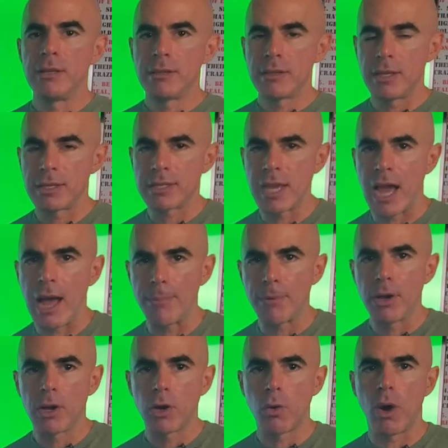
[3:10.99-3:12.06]
the
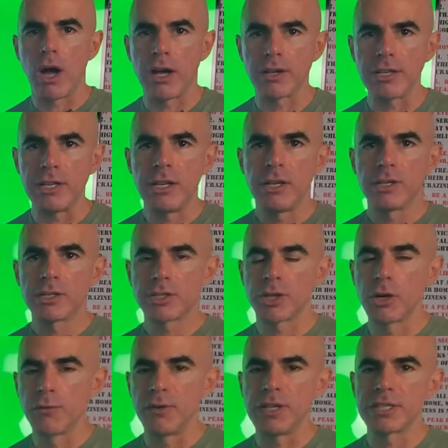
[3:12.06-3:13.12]
top quality
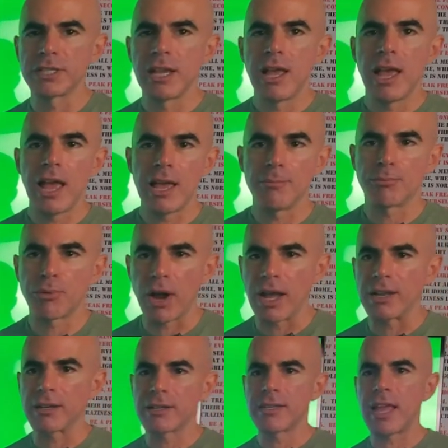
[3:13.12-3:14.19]
service and
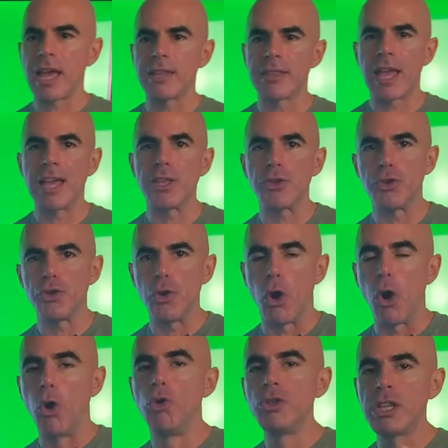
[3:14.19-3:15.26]
product that, that
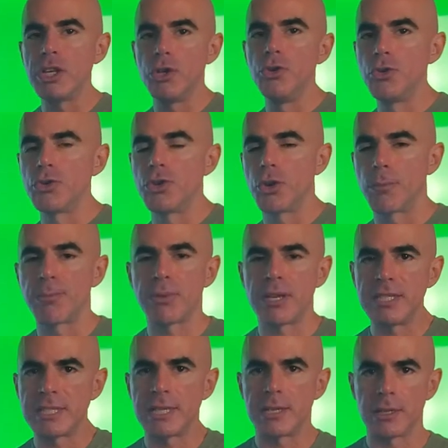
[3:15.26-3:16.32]
only you, your
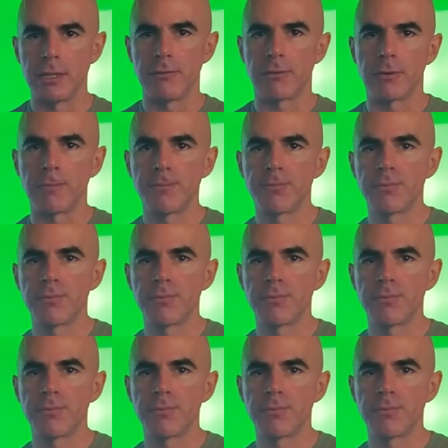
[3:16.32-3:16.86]
place can deliver.